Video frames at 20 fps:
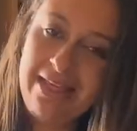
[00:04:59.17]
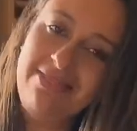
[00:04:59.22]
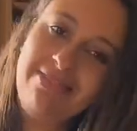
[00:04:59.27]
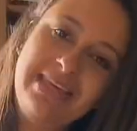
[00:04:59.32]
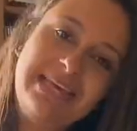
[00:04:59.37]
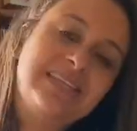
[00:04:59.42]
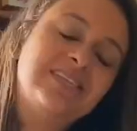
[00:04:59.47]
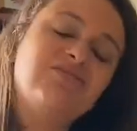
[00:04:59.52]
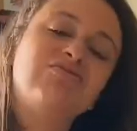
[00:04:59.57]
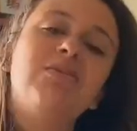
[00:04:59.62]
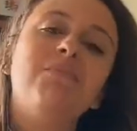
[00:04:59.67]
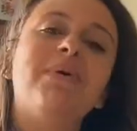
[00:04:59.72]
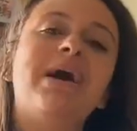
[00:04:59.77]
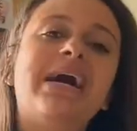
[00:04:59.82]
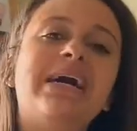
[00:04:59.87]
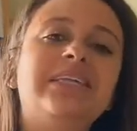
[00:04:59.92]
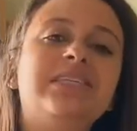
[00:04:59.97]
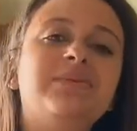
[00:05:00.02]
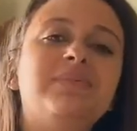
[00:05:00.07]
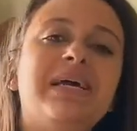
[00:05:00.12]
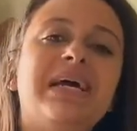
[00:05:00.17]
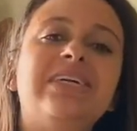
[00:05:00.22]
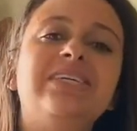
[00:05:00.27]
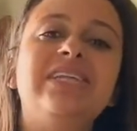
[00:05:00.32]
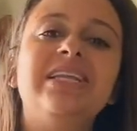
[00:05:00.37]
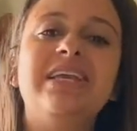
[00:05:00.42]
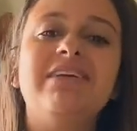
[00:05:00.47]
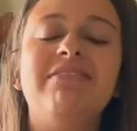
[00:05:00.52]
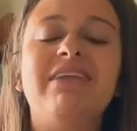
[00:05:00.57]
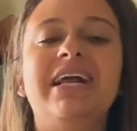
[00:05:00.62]
this reminds me
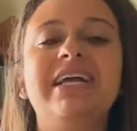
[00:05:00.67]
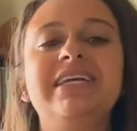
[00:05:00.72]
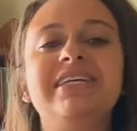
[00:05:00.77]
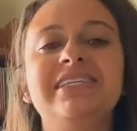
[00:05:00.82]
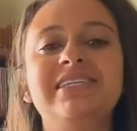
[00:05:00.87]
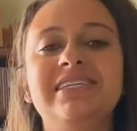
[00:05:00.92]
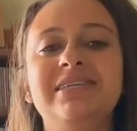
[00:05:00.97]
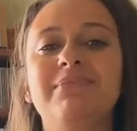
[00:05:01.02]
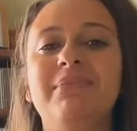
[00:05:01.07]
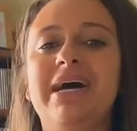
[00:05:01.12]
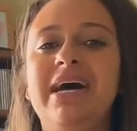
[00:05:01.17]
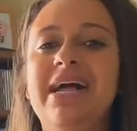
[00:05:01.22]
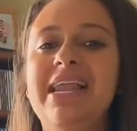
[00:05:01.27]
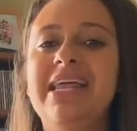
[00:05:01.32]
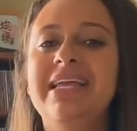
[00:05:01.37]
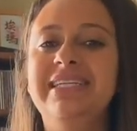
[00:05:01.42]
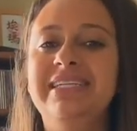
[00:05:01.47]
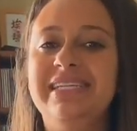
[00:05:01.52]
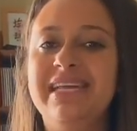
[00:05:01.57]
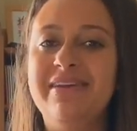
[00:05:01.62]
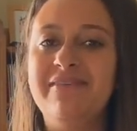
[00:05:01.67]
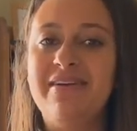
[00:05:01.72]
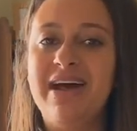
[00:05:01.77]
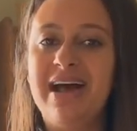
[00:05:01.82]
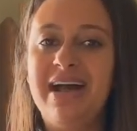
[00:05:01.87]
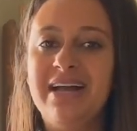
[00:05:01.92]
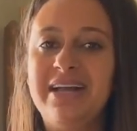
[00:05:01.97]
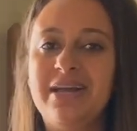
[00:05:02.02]
actually of like a Somali dirak, a